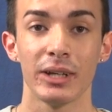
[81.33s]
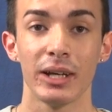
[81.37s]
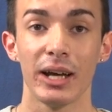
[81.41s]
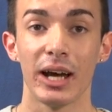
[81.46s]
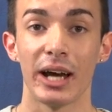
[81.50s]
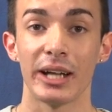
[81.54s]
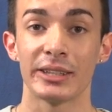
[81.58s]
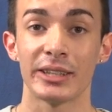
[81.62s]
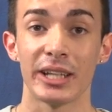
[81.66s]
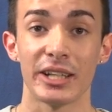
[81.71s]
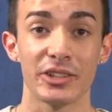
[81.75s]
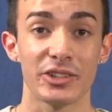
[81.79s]

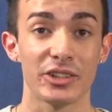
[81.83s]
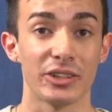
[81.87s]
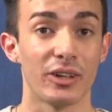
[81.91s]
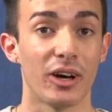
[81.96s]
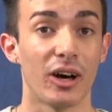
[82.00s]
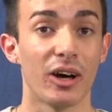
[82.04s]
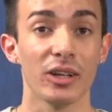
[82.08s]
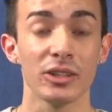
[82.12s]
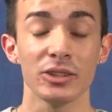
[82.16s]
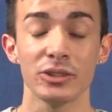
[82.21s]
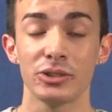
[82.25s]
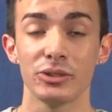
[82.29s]
Attention
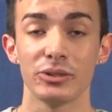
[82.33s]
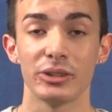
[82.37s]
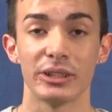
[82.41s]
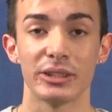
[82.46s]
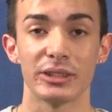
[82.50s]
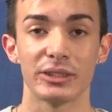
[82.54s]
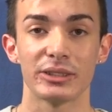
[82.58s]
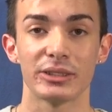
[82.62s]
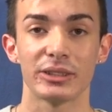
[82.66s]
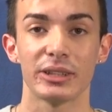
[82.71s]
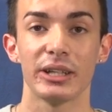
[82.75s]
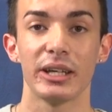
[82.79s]
all
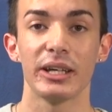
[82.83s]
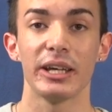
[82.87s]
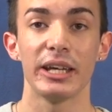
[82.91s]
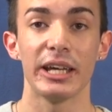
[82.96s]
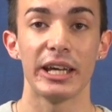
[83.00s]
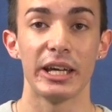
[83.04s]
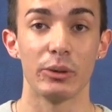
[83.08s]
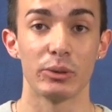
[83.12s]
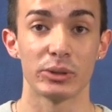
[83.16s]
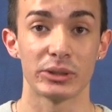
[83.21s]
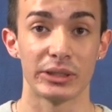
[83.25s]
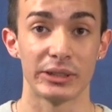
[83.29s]
students,
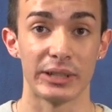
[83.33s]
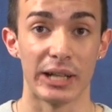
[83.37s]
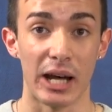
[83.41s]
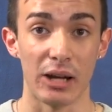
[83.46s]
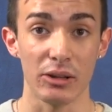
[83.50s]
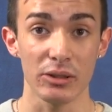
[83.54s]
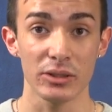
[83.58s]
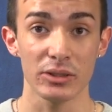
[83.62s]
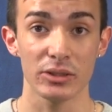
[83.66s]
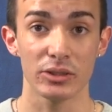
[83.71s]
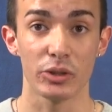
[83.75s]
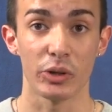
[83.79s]
it was
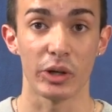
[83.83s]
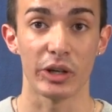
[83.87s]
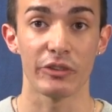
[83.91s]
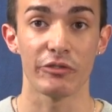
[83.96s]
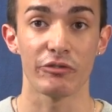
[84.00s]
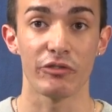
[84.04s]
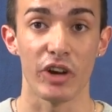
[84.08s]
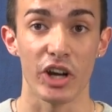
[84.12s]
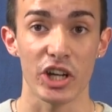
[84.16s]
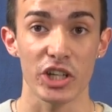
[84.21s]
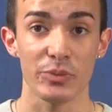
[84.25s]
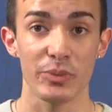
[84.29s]
announced during
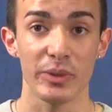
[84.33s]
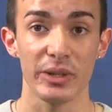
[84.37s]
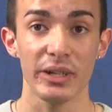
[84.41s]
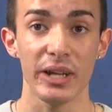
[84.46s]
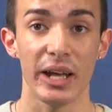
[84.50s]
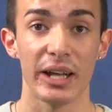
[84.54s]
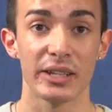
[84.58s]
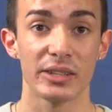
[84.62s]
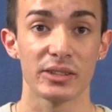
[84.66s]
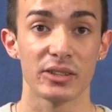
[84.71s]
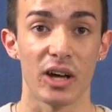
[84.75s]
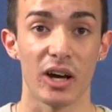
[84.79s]
freshman
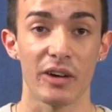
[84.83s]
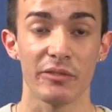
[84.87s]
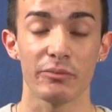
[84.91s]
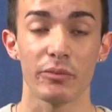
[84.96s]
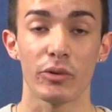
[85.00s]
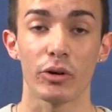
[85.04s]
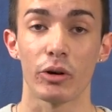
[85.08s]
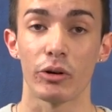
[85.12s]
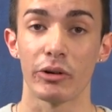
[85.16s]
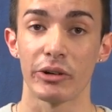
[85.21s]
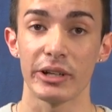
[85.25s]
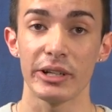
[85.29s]
and
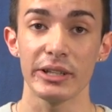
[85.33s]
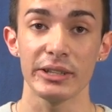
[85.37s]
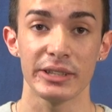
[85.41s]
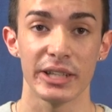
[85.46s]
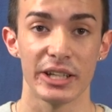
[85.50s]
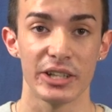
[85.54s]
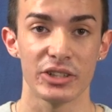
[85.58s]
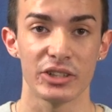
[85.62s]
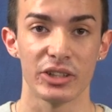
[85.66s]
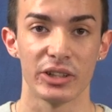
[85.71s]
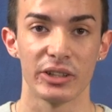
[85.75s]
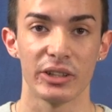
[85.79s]
sophomore
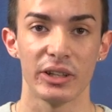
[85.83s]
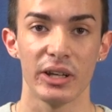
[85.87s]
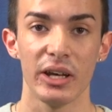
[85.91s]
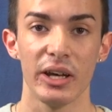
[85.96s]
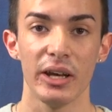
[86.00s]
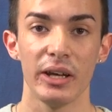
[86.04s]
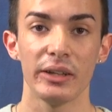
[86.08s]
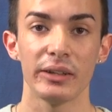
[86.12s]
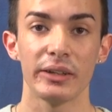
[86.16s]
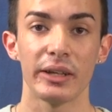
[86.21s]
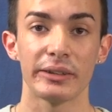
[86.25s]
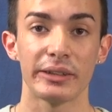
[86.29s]
orientation
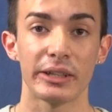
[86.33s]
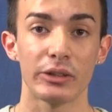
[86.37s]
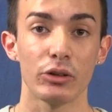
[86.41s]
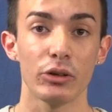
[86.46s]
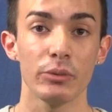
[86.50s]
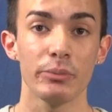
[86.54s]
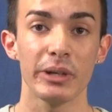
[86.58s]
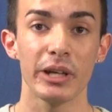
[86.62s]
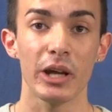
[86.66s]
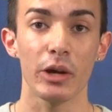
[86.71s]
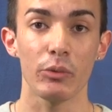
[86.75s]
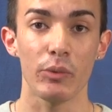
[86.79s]
that there will
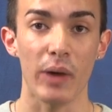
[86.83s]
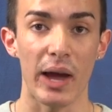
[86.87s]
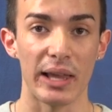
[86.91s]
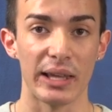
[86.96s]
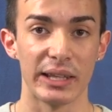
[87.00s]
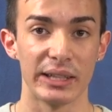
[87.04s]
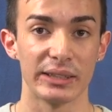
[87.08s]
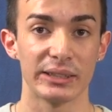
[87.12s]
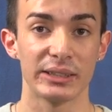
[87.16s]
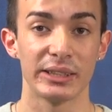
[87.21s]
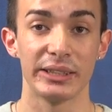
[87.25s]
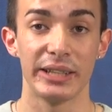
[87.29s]
be a
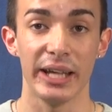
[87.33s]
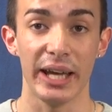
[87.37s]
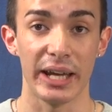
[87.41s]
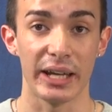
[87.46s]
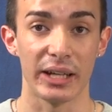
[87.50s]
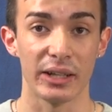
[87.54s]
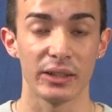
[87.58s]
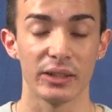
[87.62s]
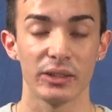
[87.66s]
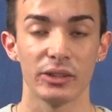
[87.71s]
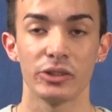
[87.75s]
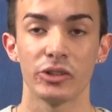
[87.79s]
rally
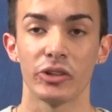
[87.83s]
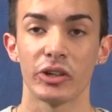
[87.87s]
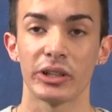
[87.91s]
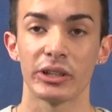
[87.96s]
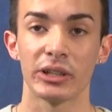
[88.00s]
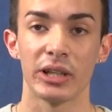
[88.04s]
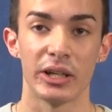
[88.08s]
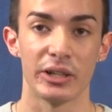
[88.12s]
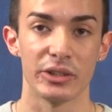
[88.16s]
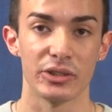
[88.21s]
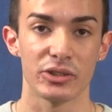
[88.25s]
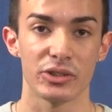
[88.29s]
today during
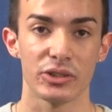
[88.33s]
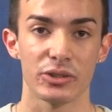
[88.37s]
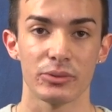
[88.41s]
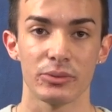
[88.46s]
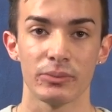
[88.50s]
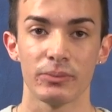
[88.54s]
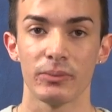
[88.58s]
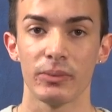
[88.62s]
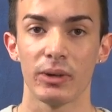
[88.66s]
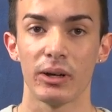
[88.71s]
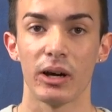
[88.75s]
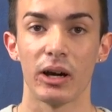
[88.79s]
lunch.
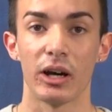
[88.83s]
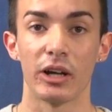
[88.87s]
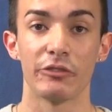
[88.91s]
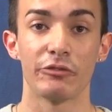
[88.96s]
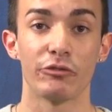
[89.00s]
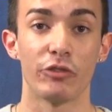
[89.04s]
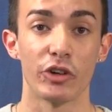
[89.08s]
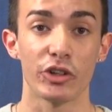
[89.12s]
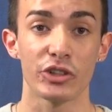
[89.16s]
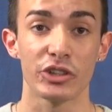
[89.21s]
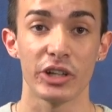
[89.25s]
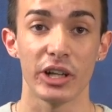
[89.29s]

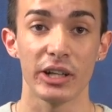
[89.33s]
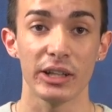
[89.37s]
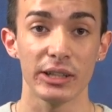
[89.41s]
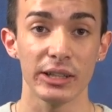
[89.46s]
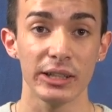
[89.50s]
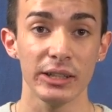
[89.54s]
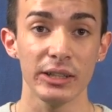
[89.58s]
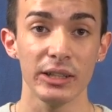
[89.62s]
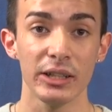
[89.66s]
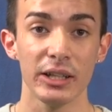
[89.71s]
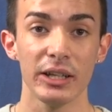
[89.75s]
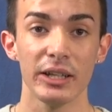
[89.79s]

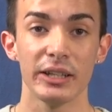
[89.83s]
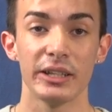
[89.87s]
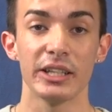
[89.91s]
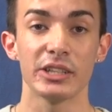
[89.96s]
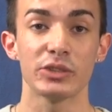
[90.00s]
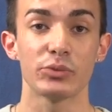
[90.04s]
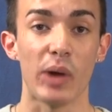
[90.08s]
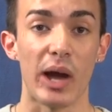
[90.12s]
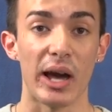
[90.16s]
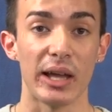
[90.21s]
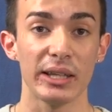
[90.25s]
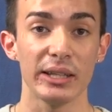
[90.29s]
Unfortunately,
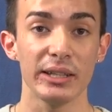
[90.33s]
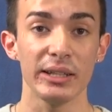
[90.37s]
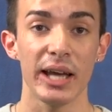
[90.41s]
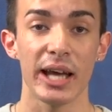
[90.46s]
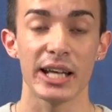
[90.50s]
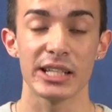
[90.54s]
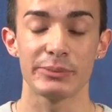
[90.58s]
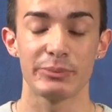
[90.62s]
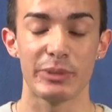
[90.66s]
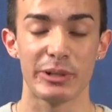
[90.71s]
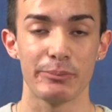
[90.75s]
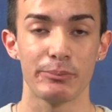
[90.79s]
this rally
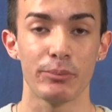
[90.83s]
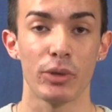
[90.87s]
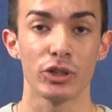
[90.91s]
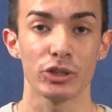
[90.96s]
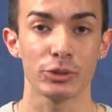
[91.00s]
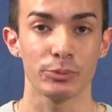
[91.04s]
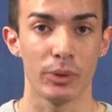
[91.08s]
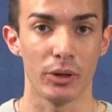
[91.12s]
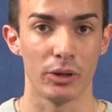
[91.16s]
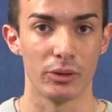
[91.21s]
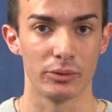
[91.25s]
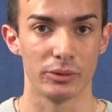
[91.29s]
has been
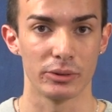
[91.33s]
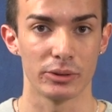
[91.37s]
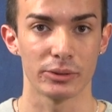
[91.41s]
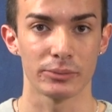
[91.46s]
postponed.